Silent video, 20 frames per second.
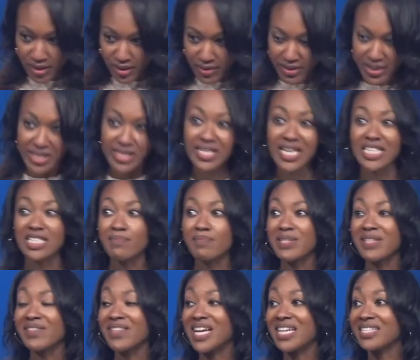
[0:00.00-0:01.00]
This has
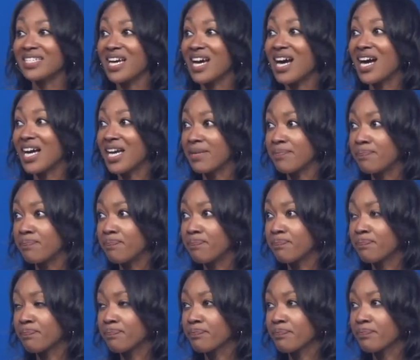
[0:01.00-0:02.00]
been that time.
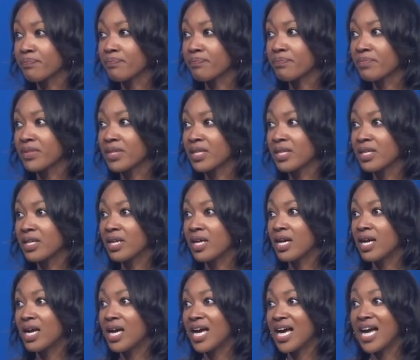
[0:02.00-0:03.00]

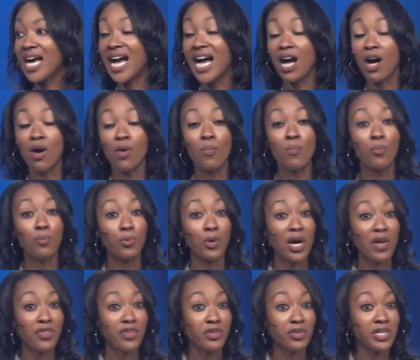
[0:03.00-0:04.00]
How
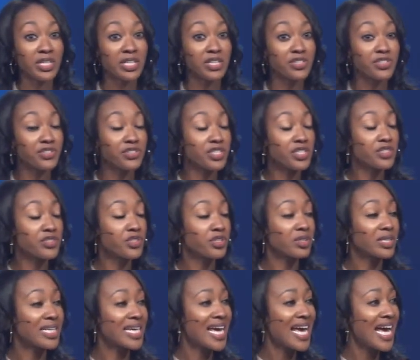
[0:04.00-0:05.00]
brotherly or
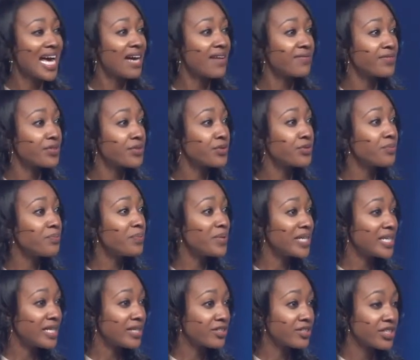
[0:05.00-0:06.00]
sisterly have you
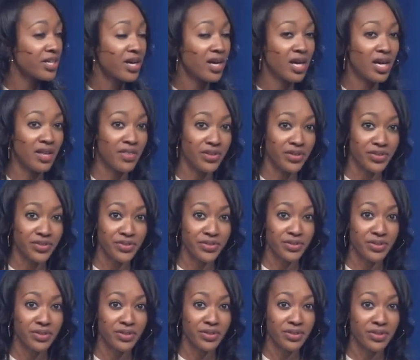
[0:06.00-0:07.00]
been to others
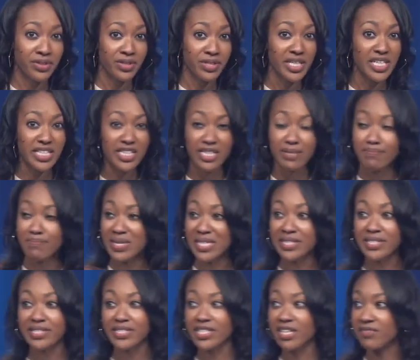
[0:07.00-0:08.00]
in the
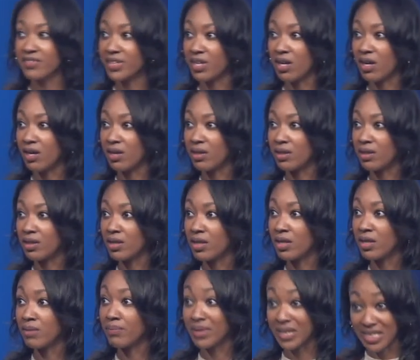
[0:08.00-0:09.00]
midst of it all?
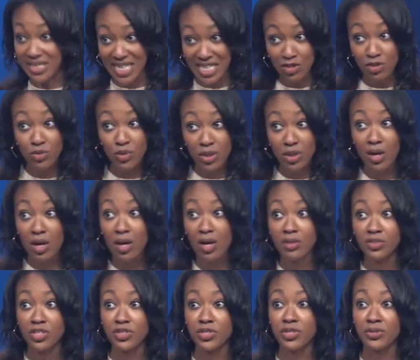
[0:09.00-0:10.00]
Because that's what we're
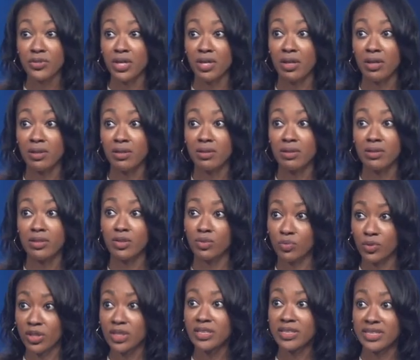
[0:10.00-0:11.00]
called to do, y'all. The
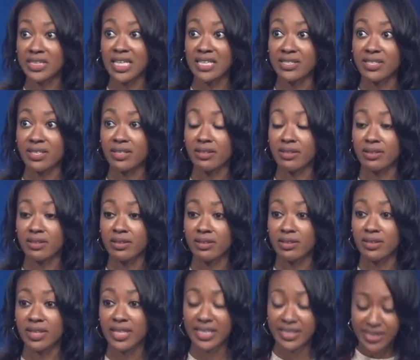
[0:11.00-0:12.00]
word says it,
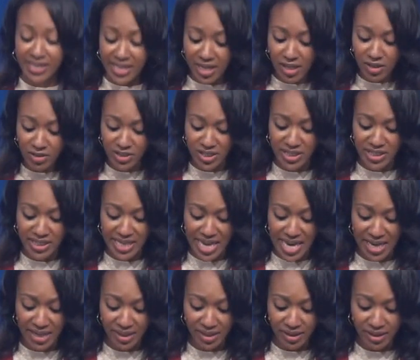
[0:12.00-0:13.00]
it tells us
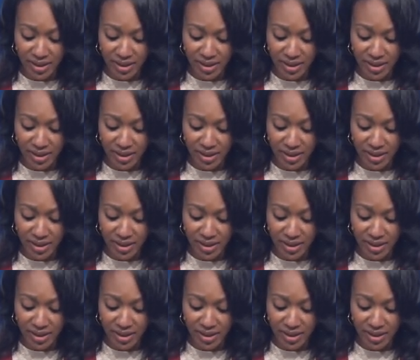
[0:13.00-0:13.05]
that.